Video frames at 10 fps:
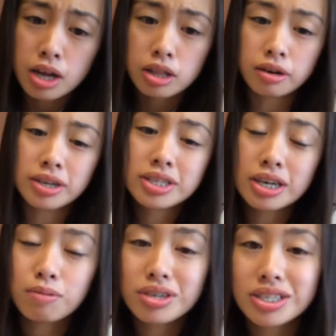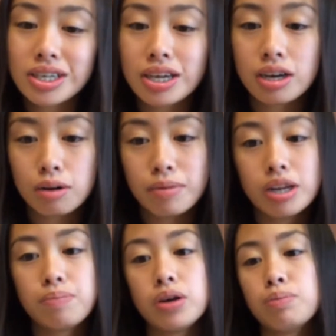Their intent was to kill
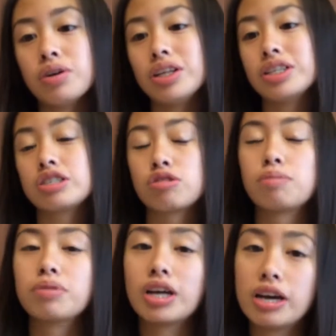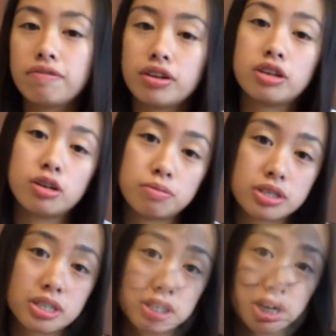many people and disrupt life in human
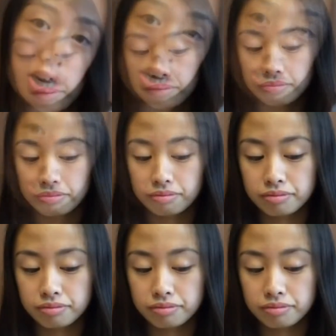society.